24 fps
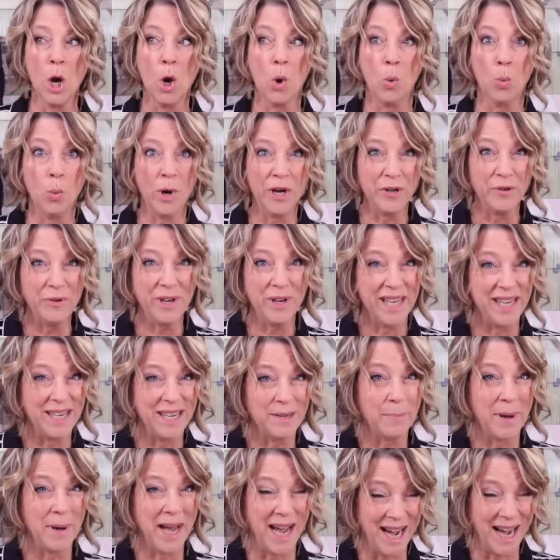what you need
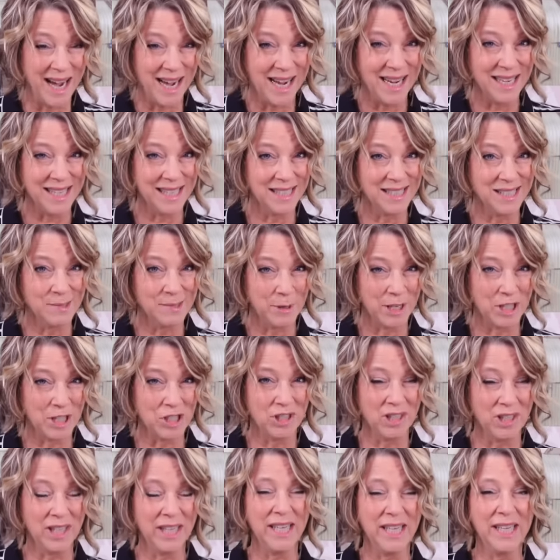to pack,
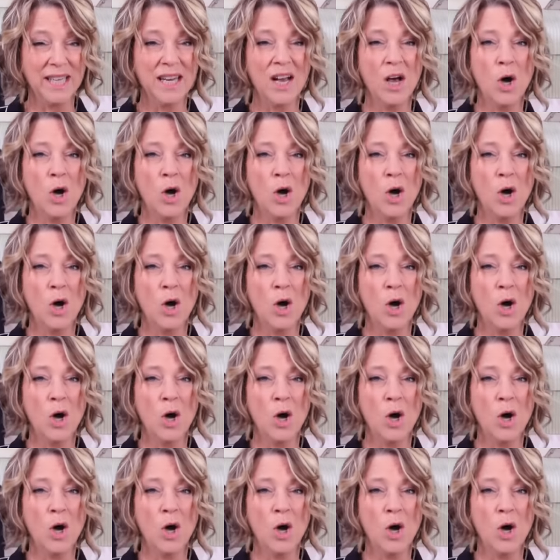especially,